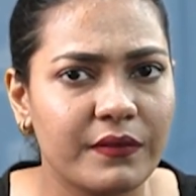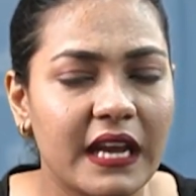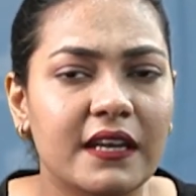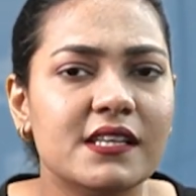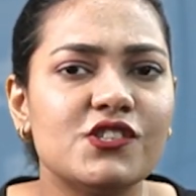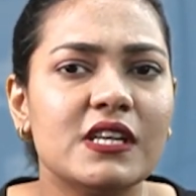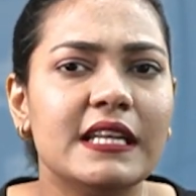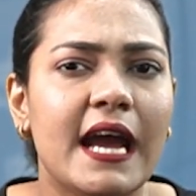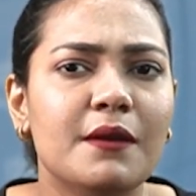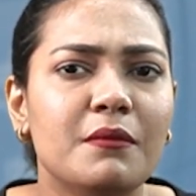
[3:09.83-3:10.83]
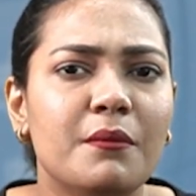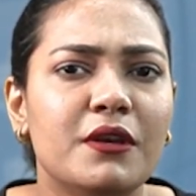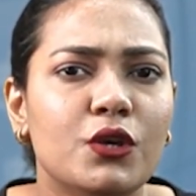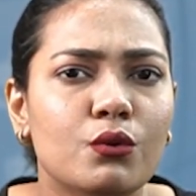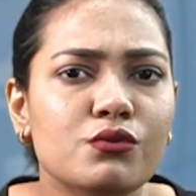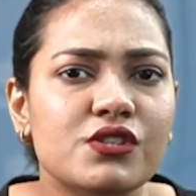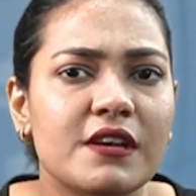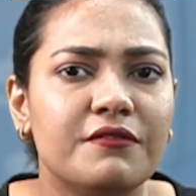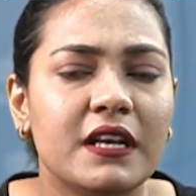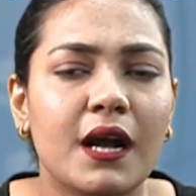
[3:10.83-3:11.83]
Industrial land may be used
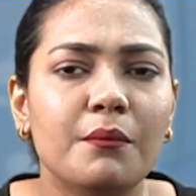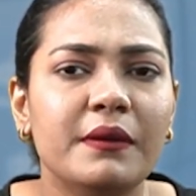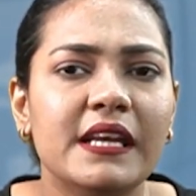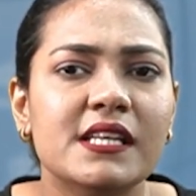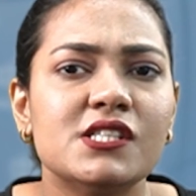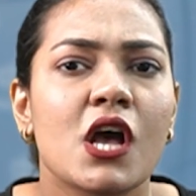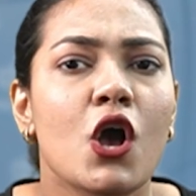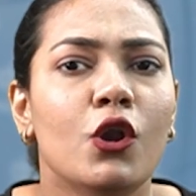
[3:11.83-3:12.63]
if the company is